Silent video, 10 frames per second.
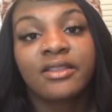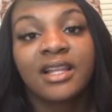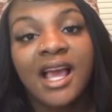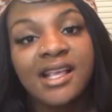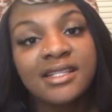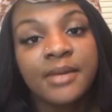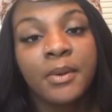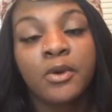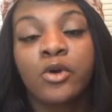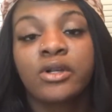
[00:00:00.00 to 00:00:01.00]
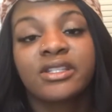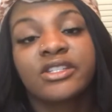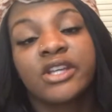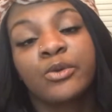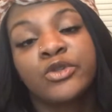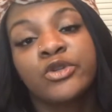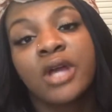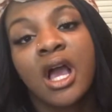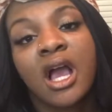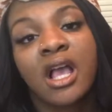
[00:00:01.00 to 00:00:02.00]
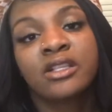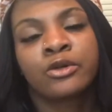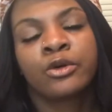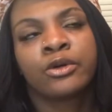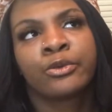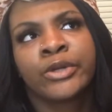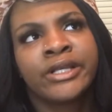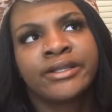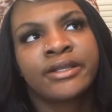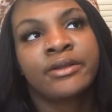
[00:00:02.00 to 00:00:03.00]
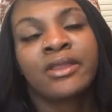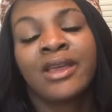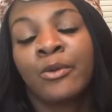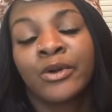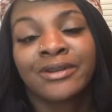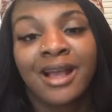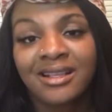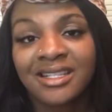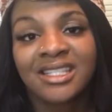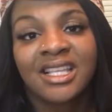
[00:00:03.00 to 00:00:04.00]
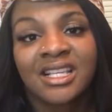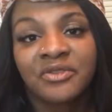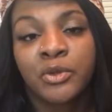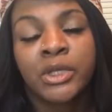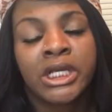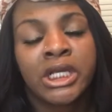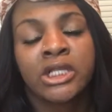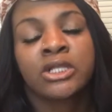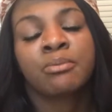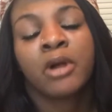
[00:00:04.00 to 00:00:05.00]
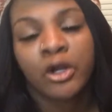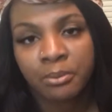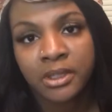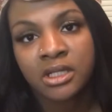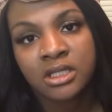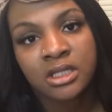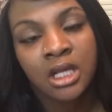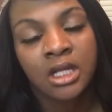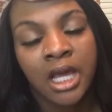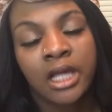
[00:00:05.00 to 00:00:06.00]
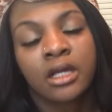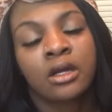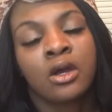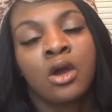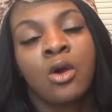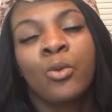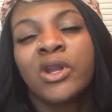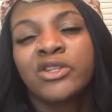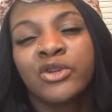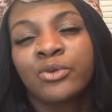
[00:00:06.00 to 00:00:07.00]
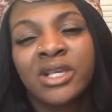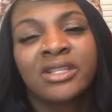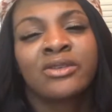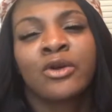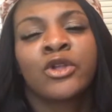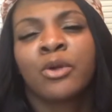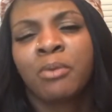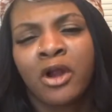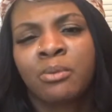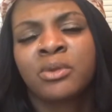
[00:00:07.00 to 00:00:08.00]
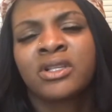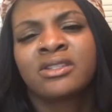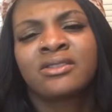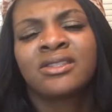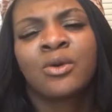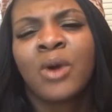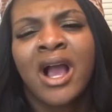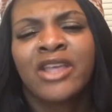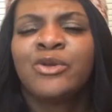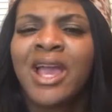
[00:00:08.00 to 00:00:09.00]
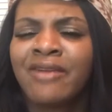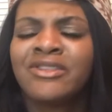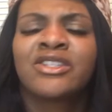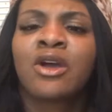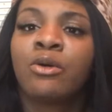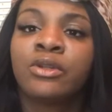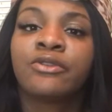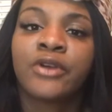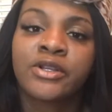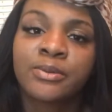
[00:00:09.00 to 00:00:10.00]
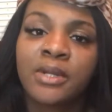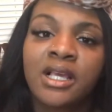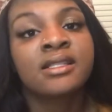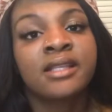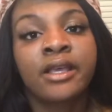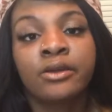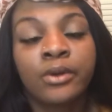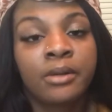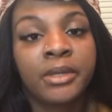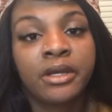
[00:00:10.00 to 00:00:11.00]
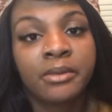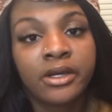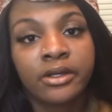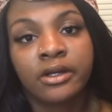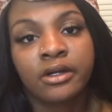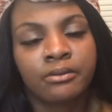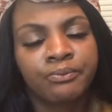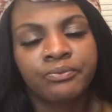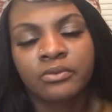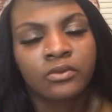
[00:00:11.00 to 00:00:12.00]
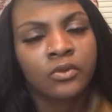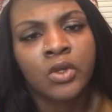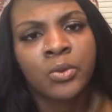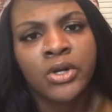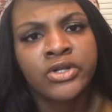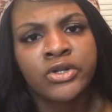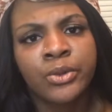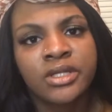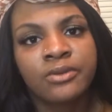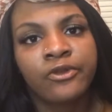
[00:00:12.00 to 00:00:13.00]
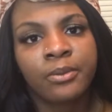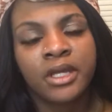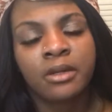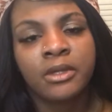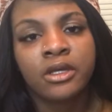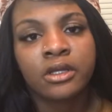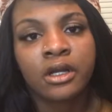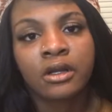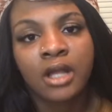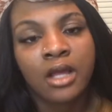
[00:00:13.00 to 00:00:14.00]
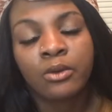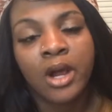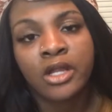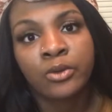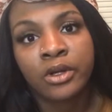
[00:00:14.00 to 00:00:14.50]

the last tip I'm going to share with you guys, or a reason that we're not successful, is purpose. Like, what is your reason or your purpose to why you have this goal in the first place? Let's say you want to be a millionaire. What is your reason for being a millionaire? Like, why you